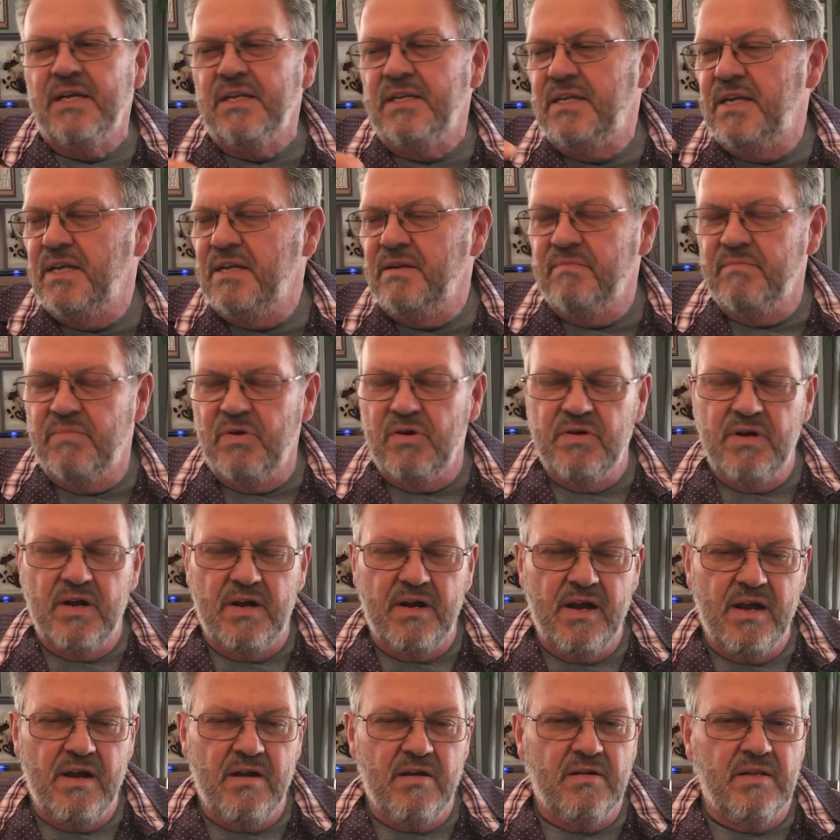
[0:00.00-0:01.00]
didn't burn their
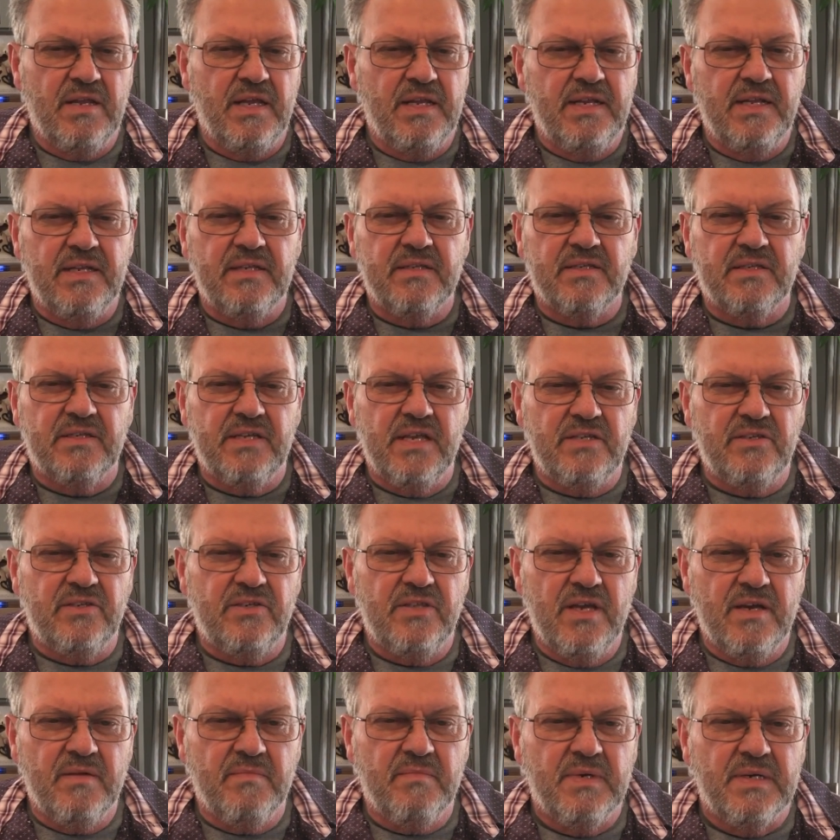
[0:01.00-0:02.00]
hair, they didn't singe
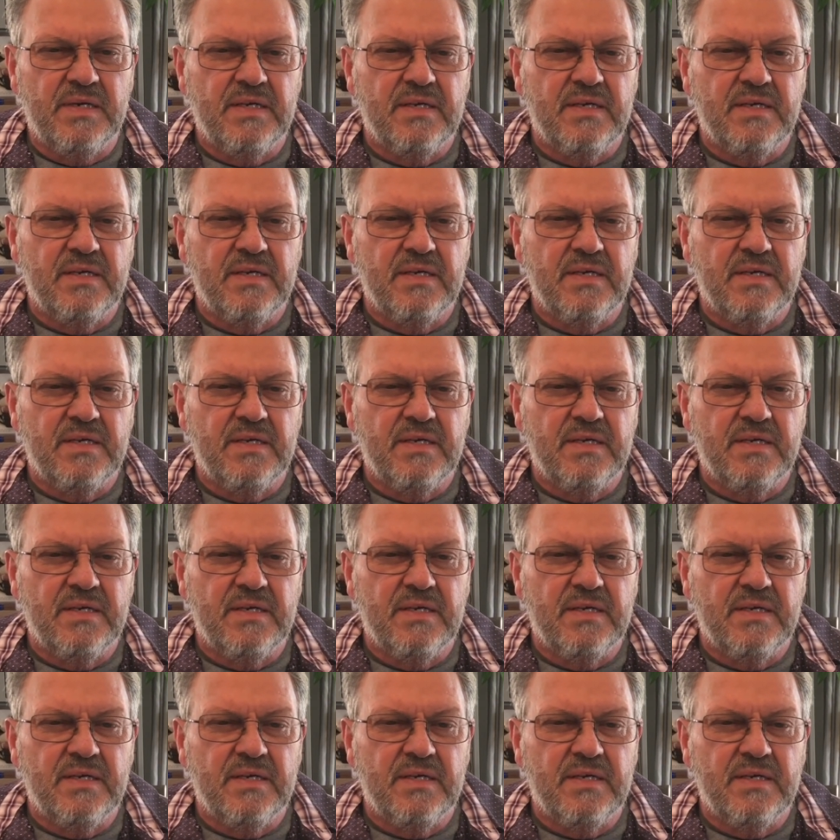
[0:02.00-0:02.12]
them.